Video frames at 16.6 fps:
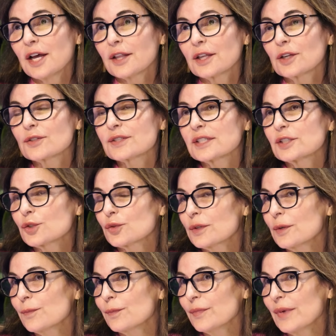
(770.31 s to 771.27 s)
there's a
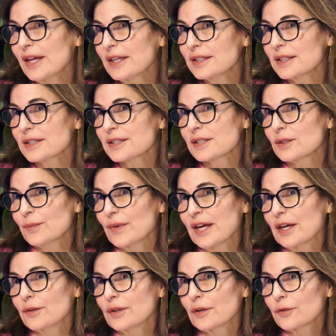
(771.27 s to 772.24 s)
tremendous
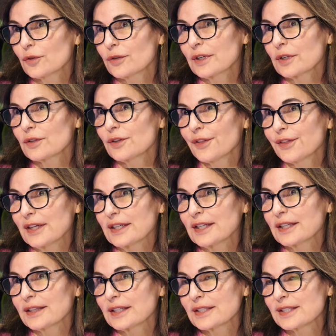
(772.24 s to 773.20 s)
amount of critical
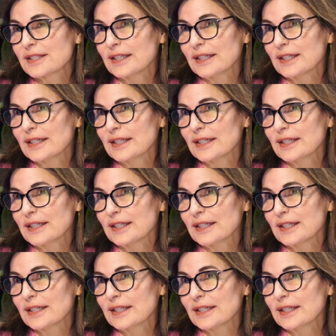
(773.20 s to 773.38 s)
thinking that's